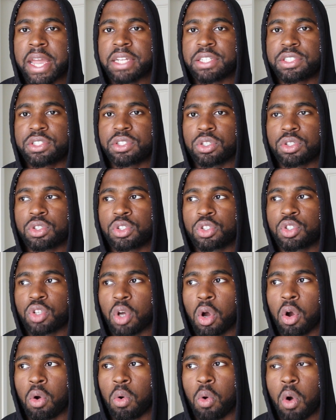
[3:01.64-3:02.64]
it's
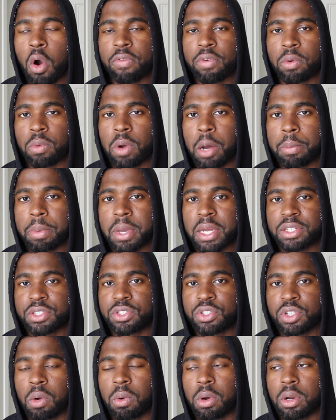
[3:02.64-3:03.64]
so overwhelming and
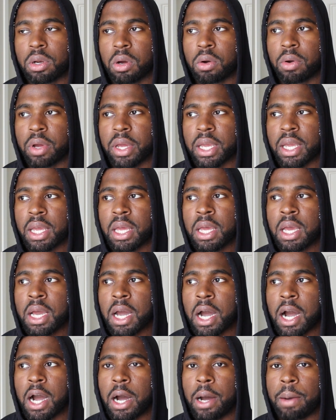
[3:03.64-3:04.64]
so annoying.
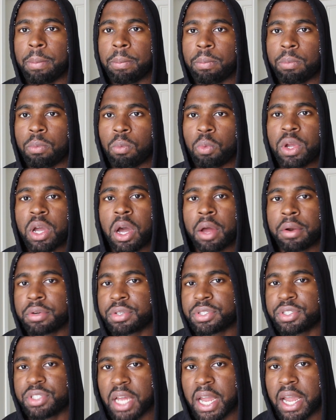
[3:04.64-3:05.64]
We
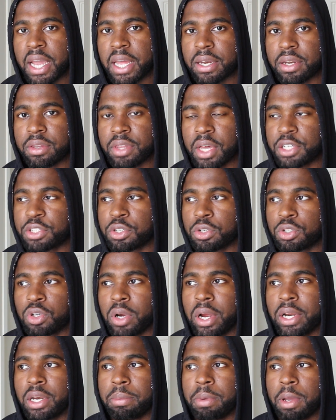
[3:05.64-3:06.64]
understand that you're
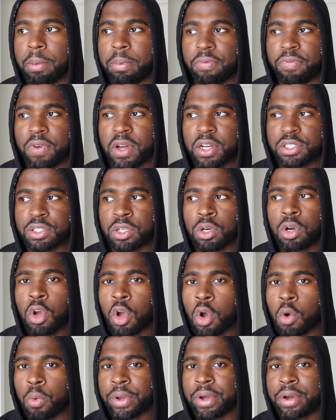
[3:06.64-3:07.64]
trying to be a professional.
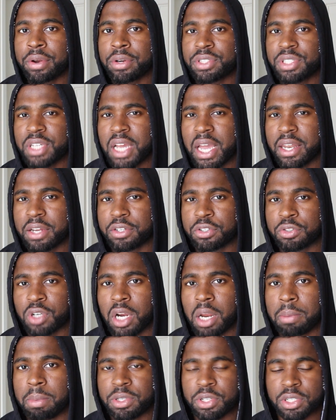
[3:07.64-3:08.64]
We understand that you're
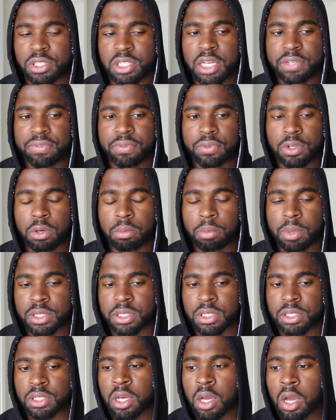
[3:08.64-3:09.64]
trying to be successful in your
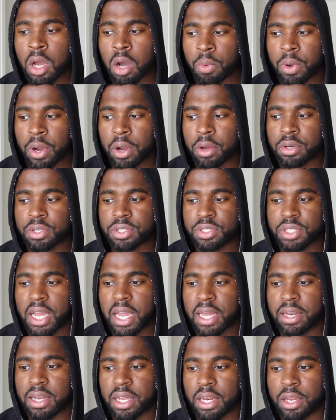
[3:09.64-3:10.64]
business. We
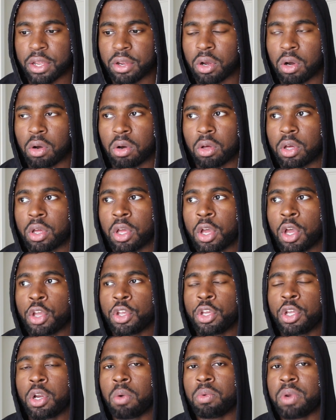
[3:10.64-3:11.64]
understand that, you know,
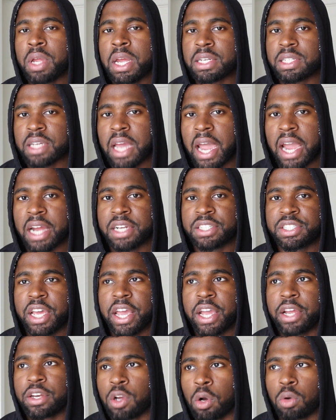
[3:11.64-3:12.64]
you don't need to
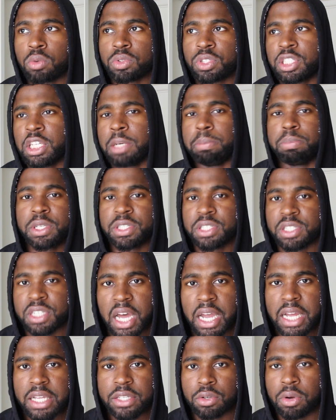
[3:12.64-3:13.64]
hashtag no sleepless
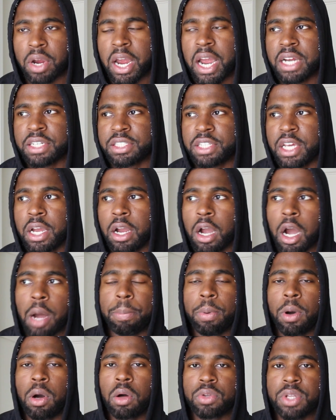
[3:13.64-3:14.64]
nights or hashtag
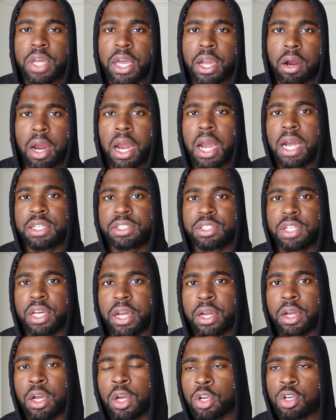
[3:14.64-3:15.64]
up all day or
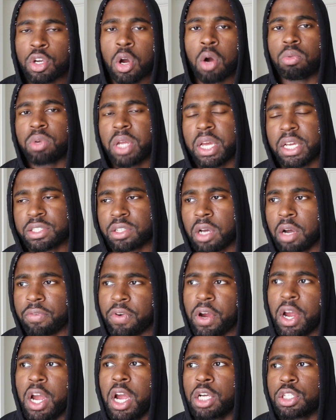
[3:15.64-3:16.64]
hashtag no days off
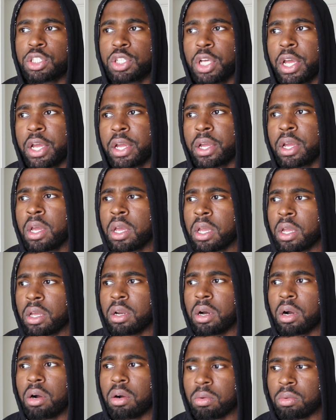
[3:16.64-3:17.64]
or hashtag, you
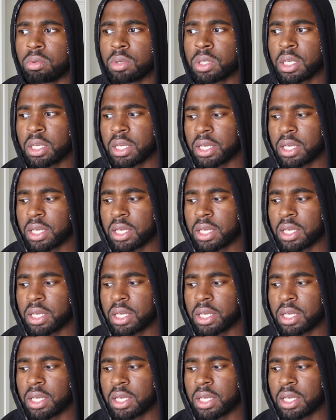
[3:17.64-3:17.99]
know,